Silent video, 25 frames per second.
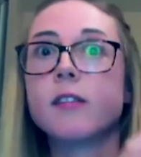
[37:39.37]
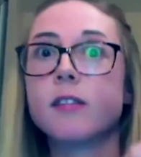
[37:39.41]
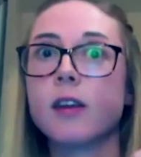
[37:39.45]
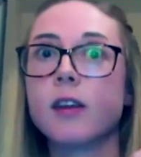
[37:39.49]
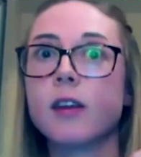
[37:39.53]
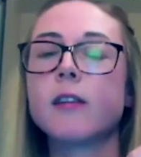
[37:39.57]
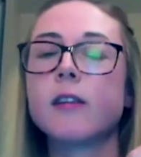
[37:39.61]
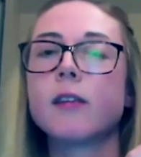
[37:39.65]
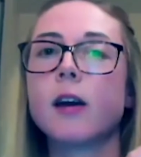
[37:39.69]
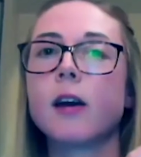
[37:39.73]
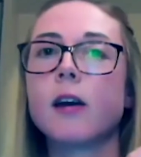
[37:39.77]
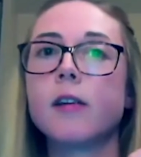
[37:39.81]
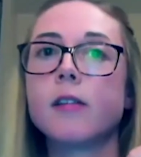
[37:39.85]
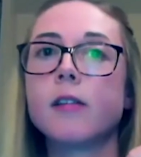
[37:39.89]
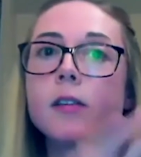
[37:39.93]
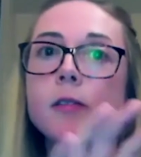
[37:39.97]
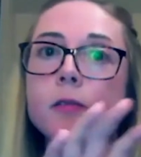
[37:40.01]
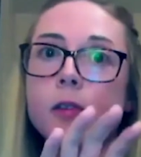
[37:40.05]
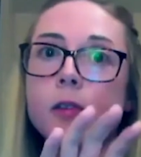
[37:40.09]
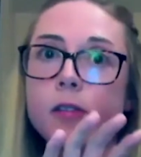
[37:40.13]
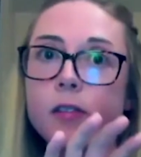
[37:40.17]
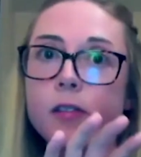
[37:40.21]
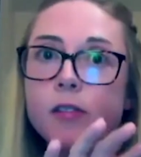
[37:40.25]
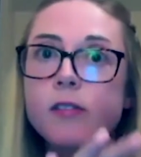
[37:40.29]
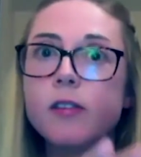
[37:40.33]
and 10th Irish
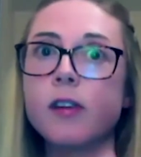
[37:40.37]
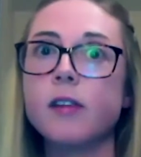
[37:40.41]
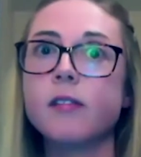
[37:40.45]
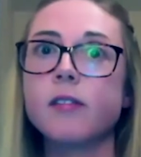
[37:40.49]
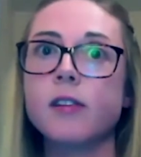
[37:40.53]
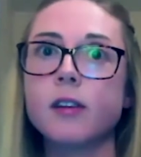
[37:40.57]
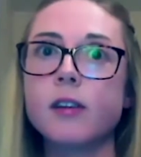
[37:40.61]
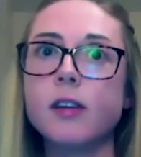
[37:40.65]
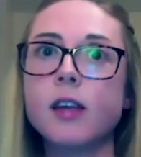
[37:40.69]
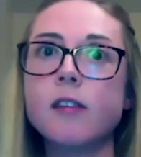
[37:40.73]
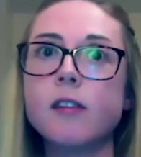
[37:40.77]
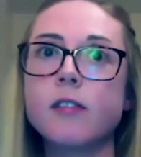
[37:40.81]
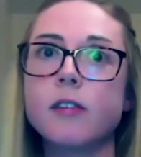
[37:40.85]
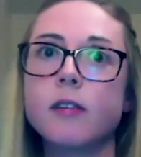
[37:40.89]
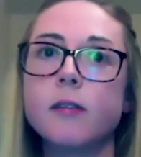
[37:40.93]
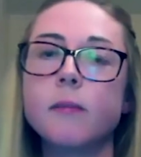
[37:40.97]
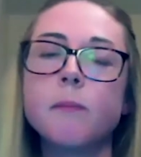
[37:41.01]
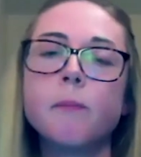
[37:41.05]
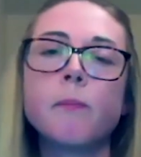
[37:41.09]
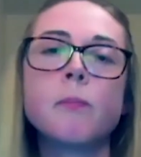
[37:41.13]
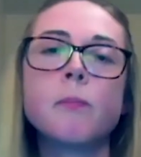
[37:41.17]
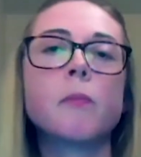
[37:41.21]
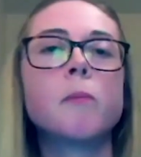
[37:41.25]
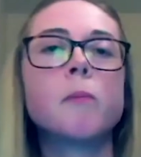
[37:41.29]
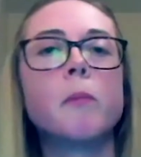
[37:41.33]
Division designation,